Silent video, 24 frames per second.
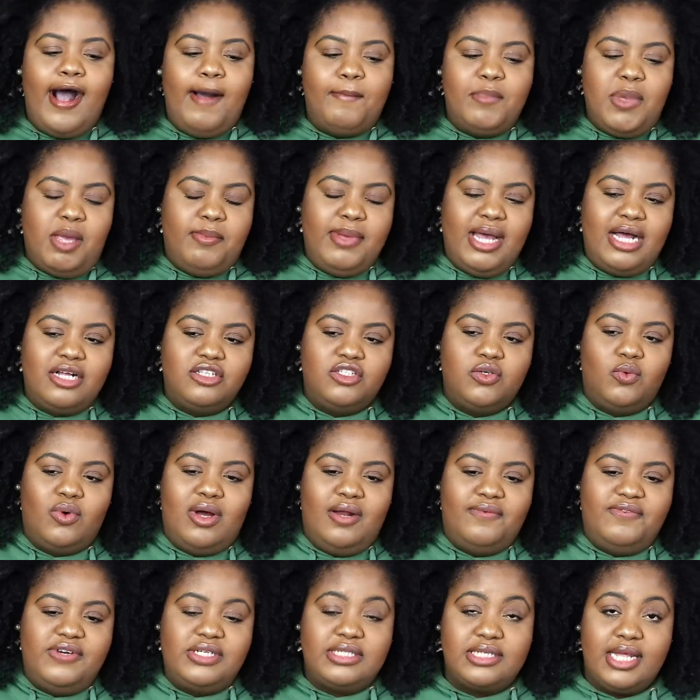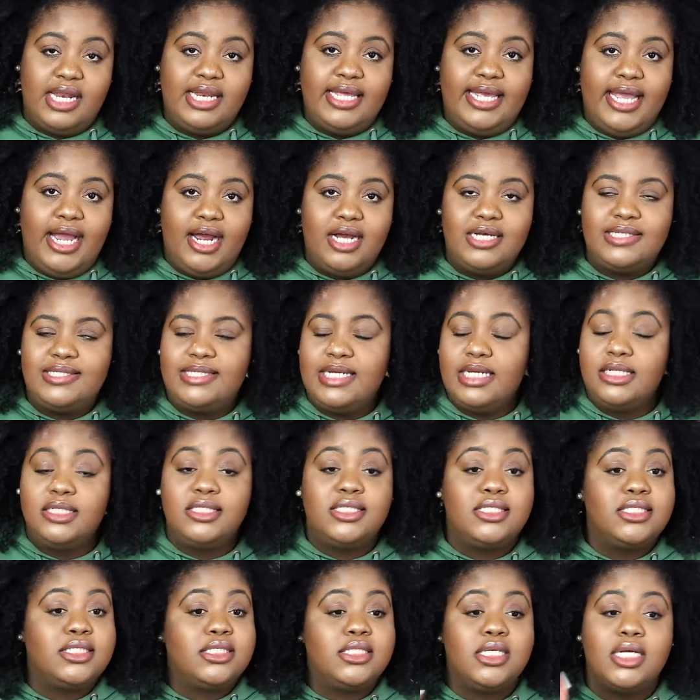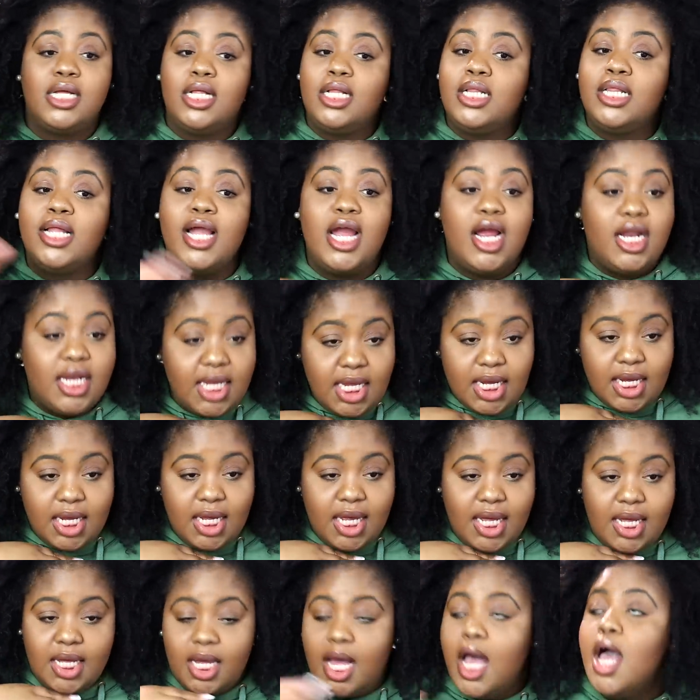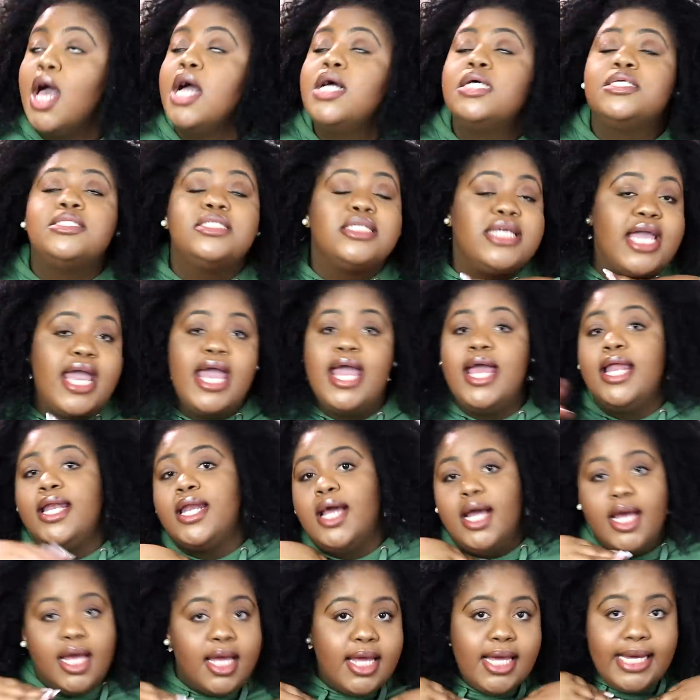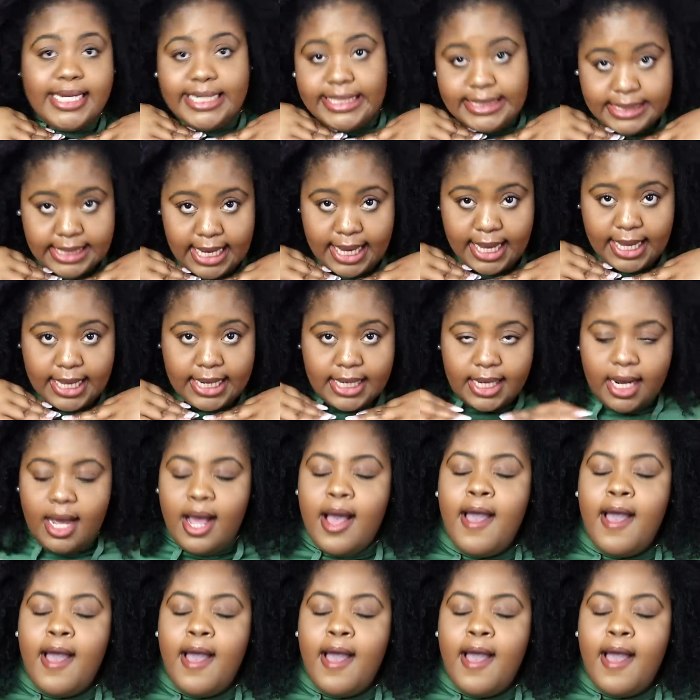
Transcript: Maybe I'll do one for skincare since clearly skin is in.